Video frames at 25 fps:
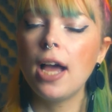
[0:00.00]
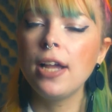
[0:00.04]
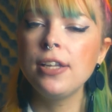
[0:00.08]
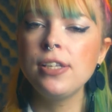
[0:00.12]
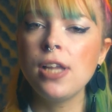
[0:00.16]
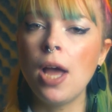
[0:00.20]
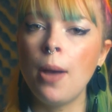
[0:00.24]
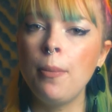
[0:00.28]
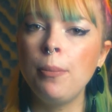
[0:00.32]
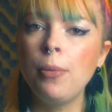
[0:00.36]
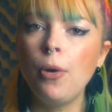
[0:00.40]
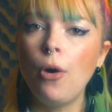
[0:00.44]
a
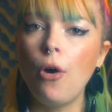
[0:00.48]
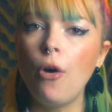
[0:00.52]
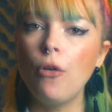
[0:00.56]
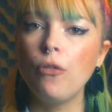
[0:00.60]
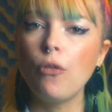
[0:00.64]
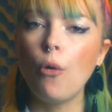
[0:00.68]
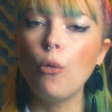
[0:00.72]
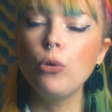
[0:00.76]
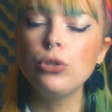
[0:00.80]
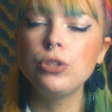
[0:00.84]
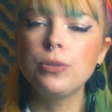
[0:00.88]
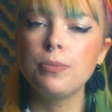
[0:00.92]
number of
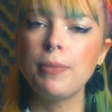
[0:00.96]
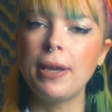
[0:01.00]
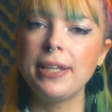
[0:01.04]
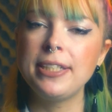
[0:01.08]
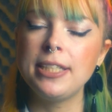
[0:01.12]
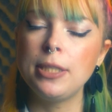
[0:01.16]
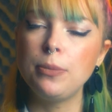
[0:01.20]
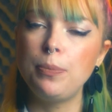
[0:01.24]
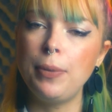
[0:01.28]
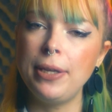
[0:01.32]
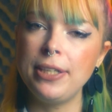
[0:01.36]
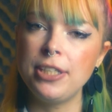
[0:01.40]

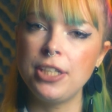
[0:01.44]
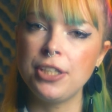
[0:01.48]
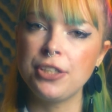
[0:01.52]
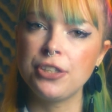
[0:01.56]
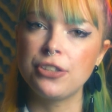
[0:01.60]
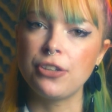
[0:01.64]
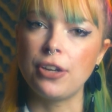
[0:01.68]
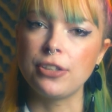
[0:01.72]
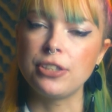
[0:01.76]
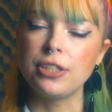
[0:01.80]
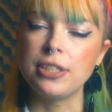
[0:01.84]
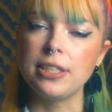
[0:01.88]
automated bidding
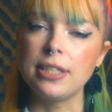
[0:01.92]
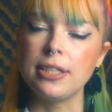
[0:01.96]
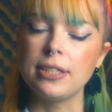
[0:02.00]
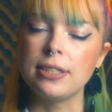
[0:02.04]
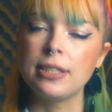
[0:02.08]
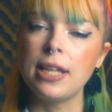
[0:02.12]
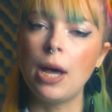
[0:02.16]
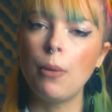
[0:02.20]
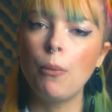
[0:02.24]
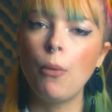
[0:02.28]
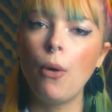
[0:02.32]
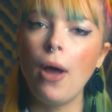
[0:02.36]
strategies
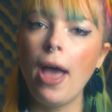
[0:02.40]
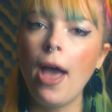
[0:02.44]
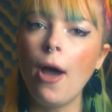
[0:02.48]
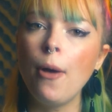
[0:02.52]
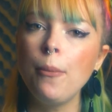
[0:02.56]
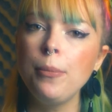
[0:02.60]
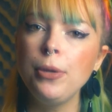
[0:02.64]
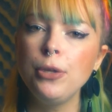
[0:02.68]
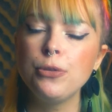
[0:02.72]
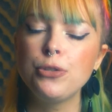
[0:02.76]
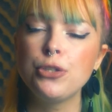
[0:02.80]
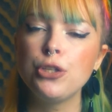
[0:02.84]
that will
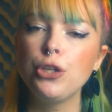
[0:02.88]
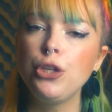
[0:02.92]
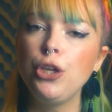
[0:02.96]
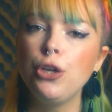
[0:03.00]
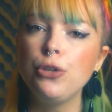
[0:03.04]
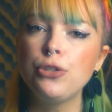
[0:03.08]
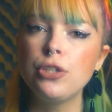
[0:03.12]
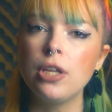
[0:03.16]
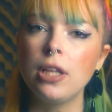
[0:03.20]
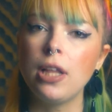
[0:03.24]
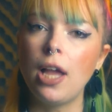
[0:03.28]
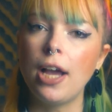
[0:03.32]
help you to
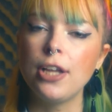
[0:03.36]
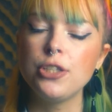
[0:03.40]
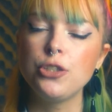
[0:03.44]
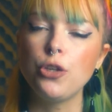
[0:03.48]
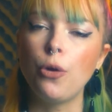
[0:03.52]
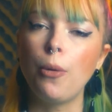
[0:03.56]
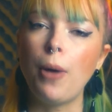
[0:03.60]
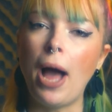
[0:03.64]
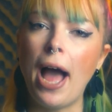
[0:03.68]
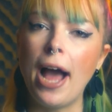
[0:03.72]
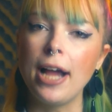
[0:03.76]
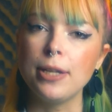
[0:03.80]
utilize
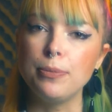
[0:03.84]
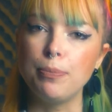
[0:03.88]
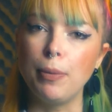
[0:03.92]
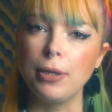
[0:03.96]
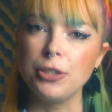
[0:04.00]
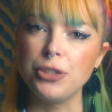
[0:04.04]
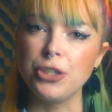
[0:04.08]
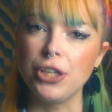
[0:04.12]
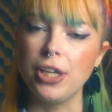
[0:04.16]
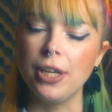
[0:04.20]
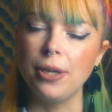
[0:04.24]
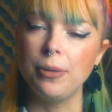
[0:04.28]
your ad
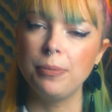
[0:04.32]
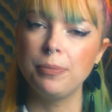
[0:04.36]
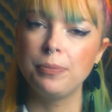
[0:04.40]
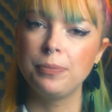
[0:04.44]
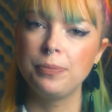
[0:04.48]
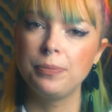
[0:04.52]
budget.